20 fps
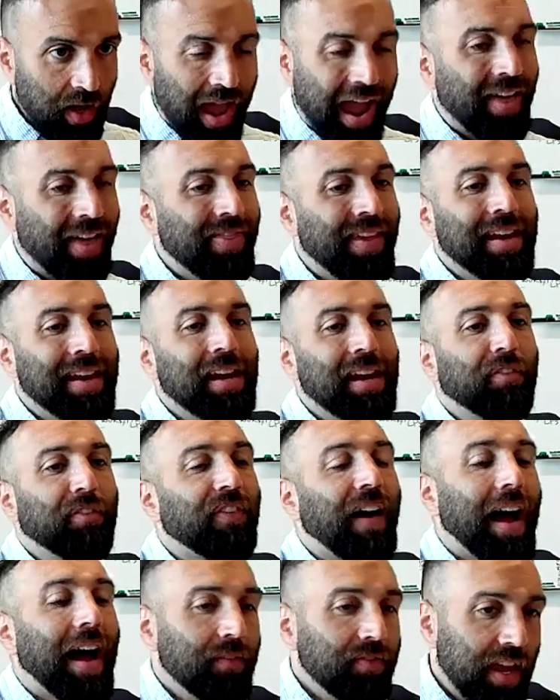and they need a
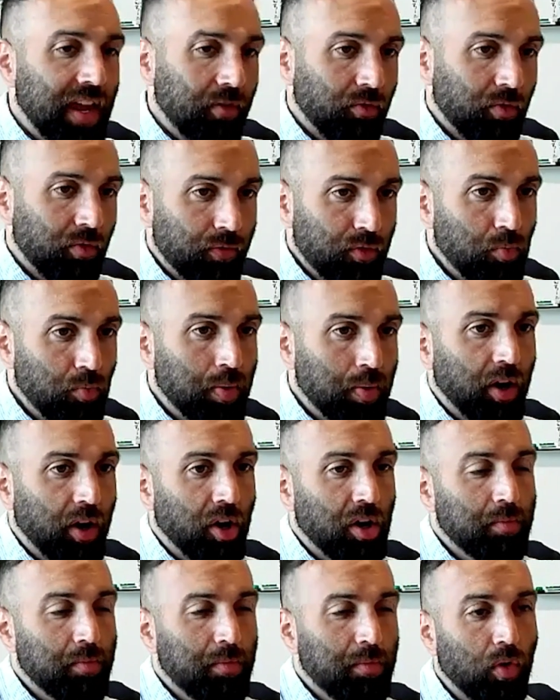5-day review
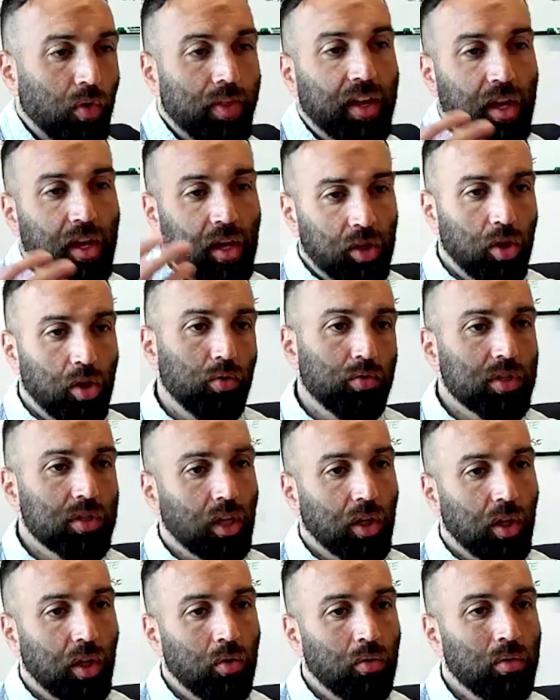period before they can close the
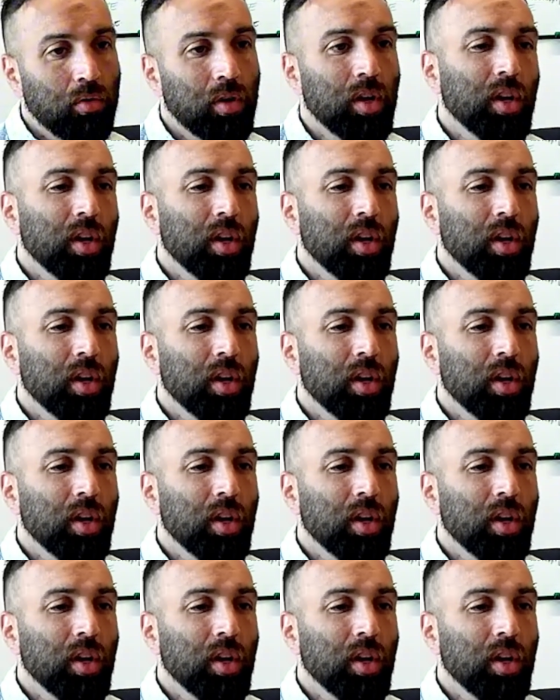loan.